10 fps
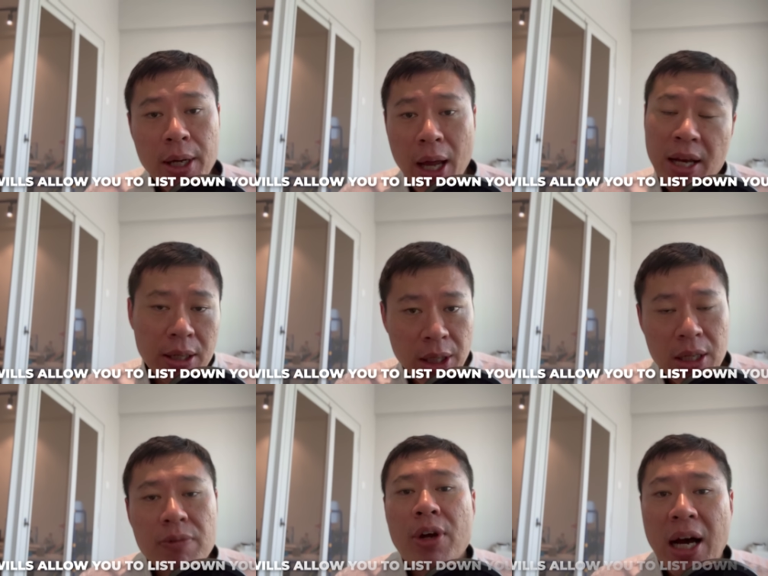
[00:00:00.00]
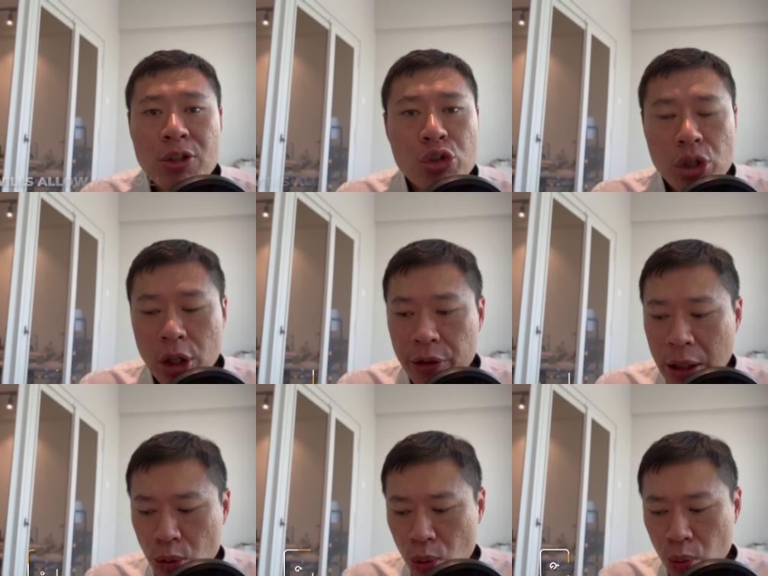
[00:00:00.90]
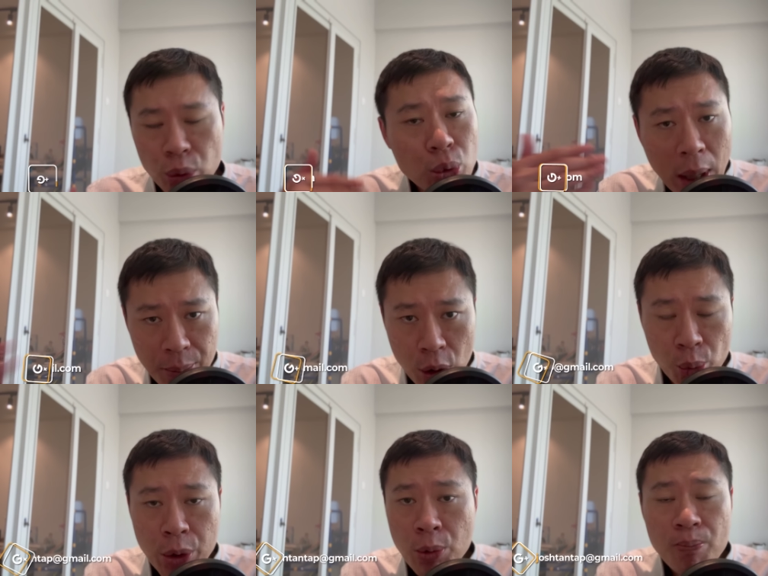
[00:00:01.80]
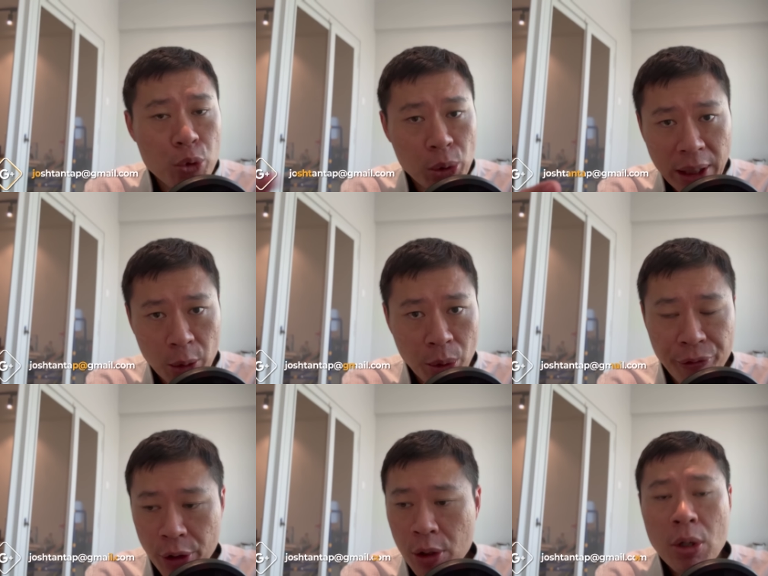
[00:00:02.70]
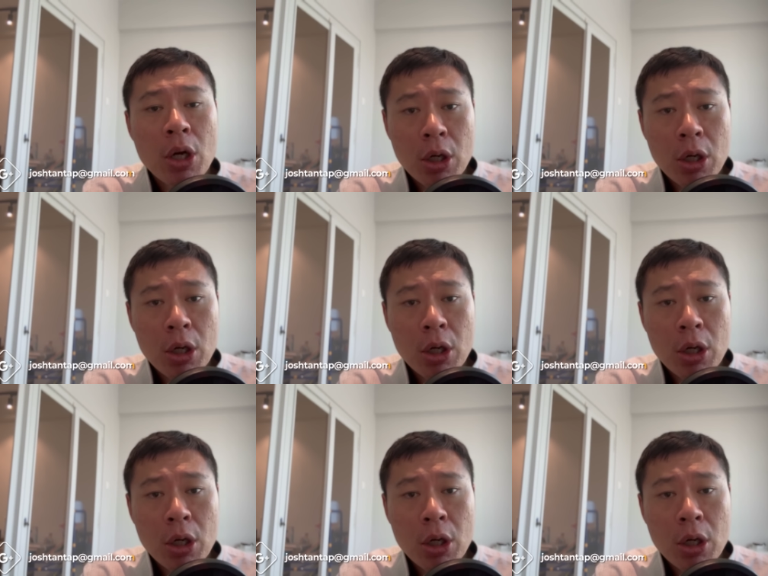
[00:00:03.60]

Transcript: And again, if you're unsure on how to do up your will, you'd like a referral,